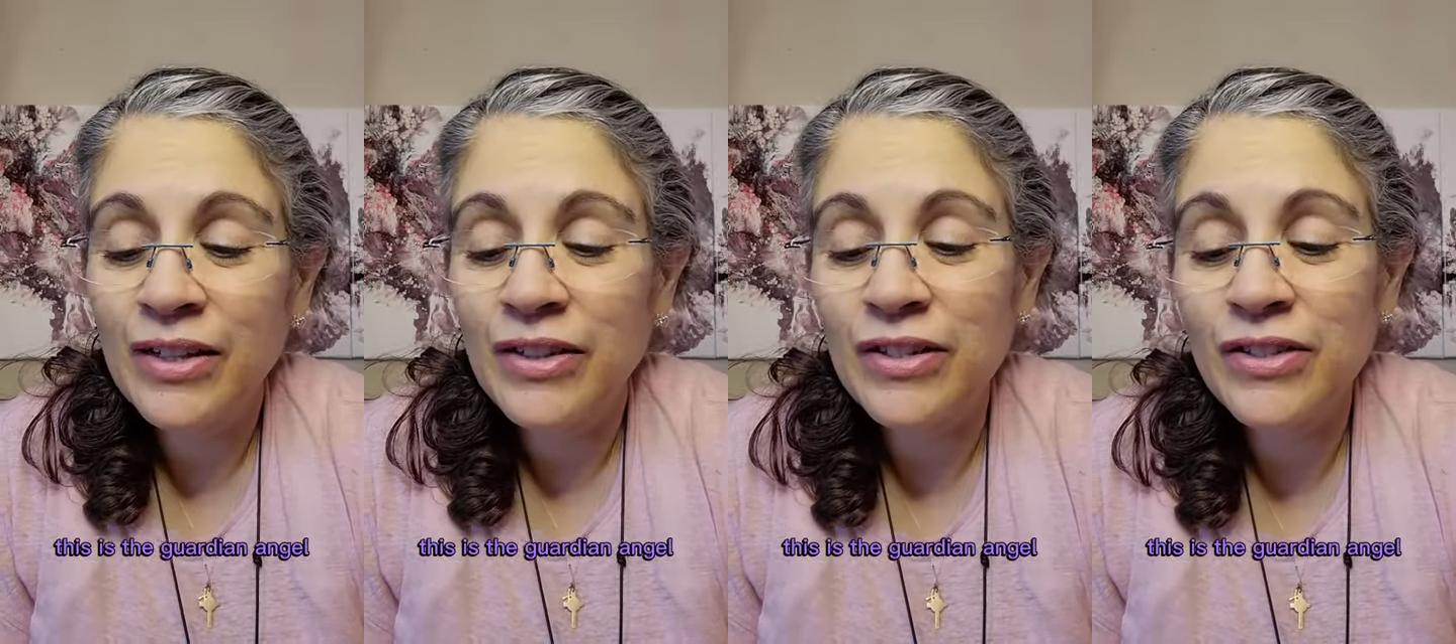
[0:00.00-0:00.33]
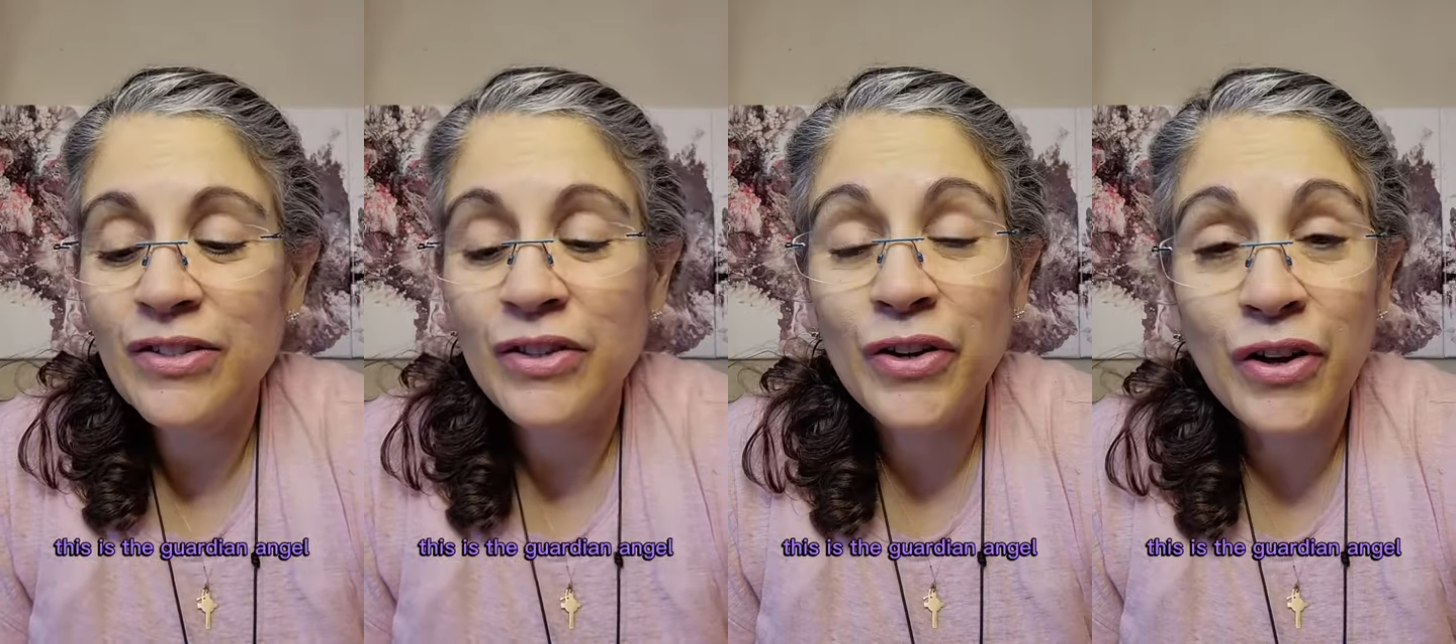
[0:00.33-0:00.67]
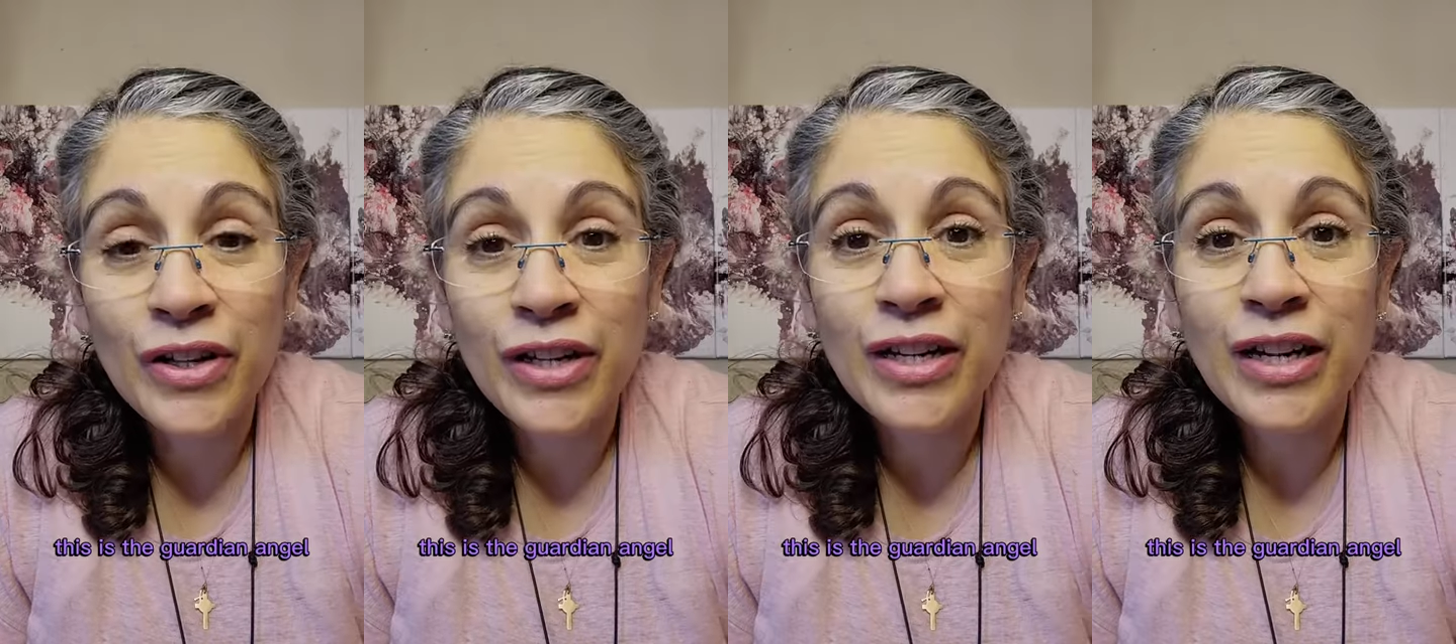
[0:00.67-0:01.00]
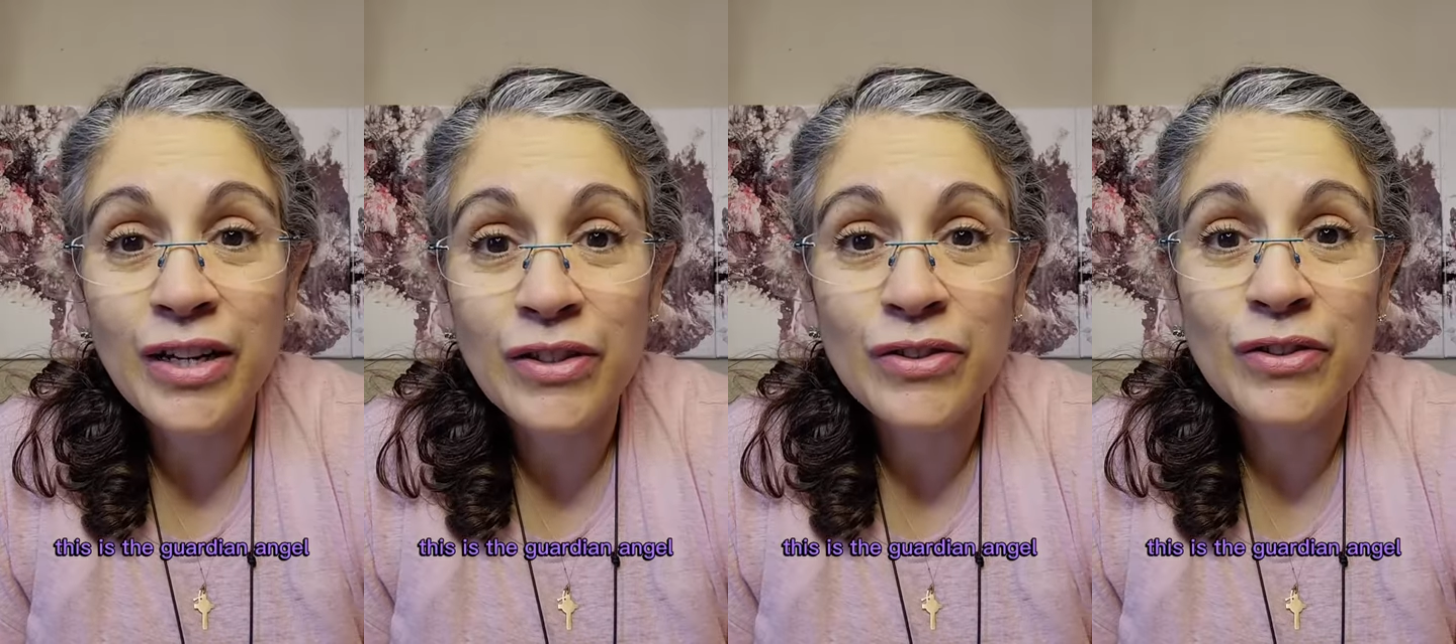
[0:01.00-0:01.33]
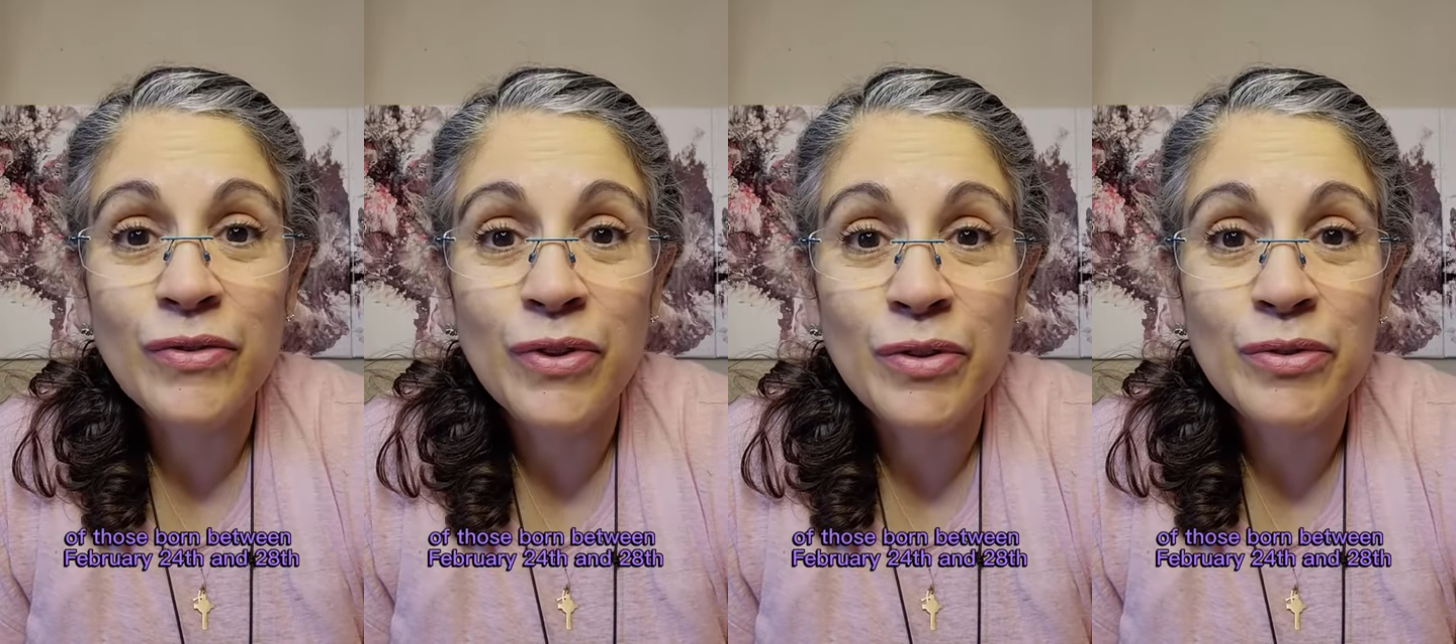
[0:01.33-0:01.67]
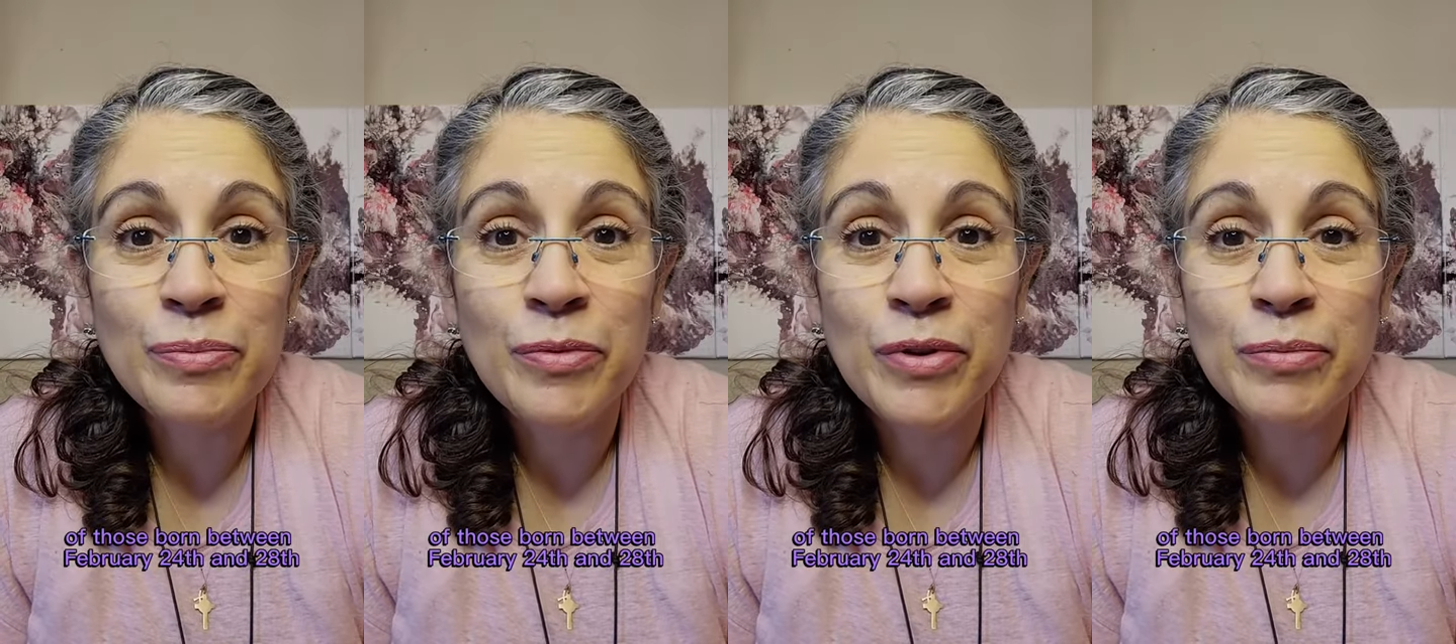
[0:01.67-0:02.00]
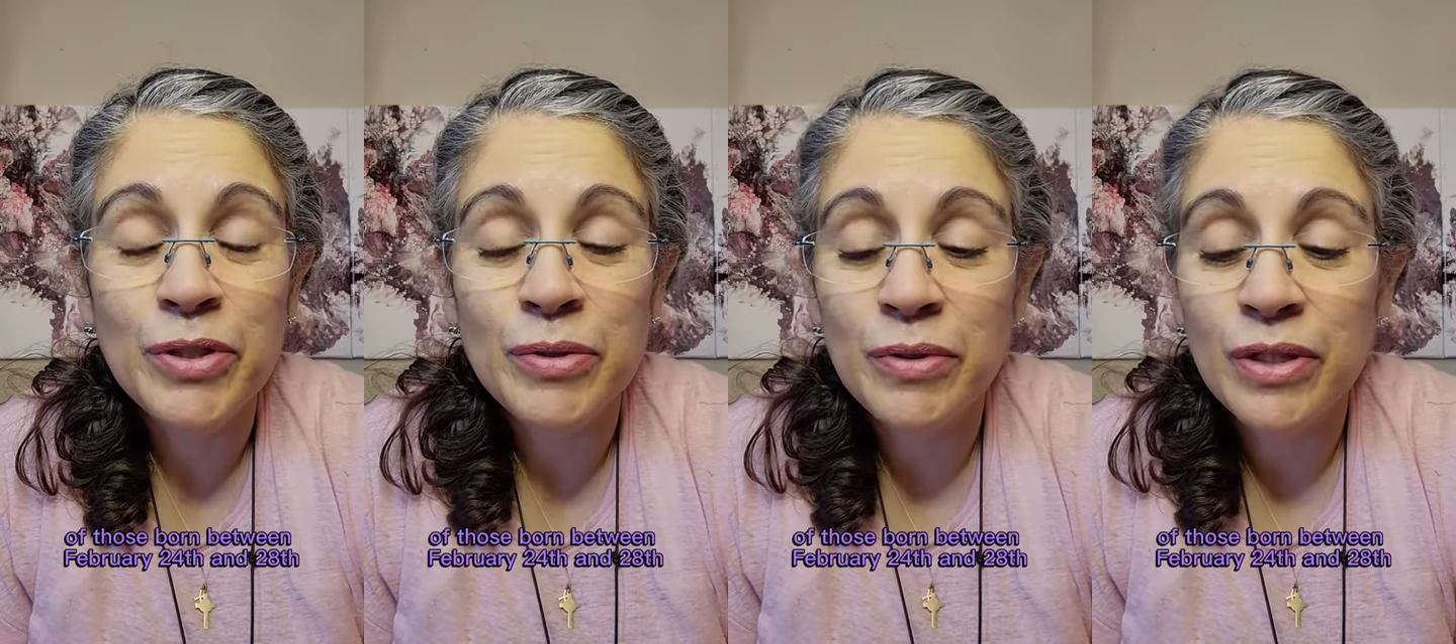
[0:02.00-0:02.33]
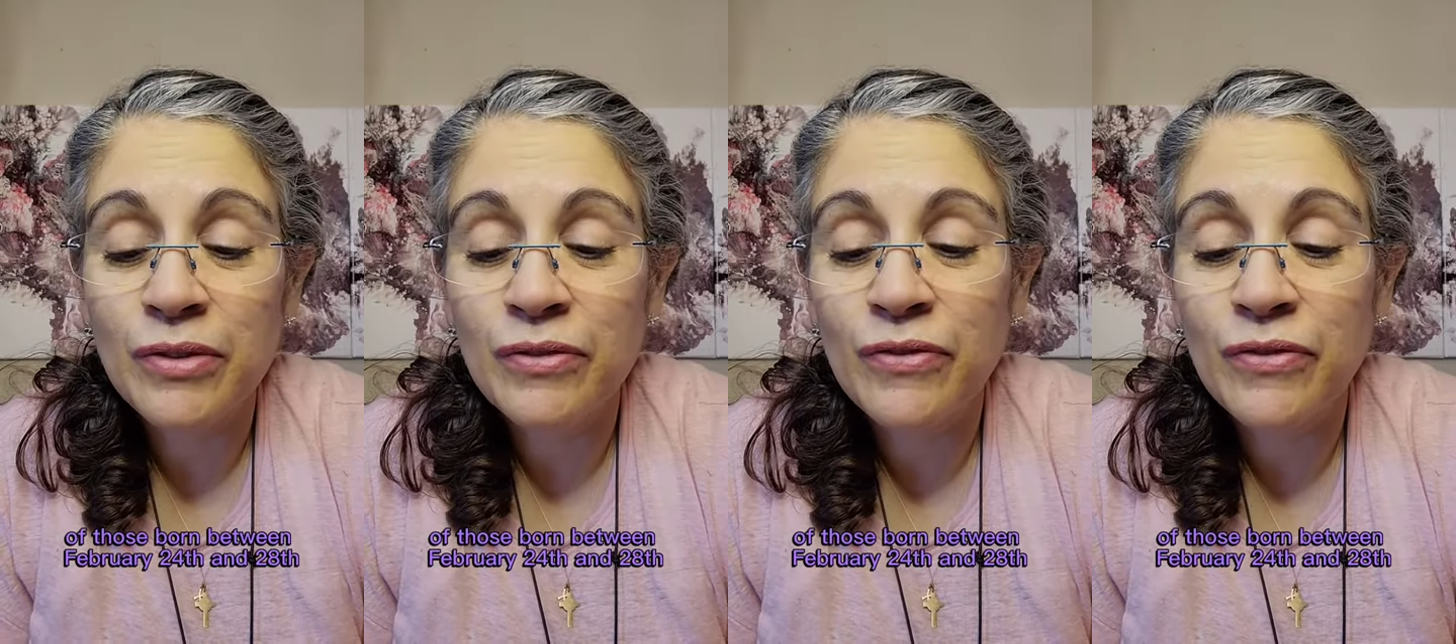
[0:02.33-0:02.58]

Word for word: This is the guardian angel of those born between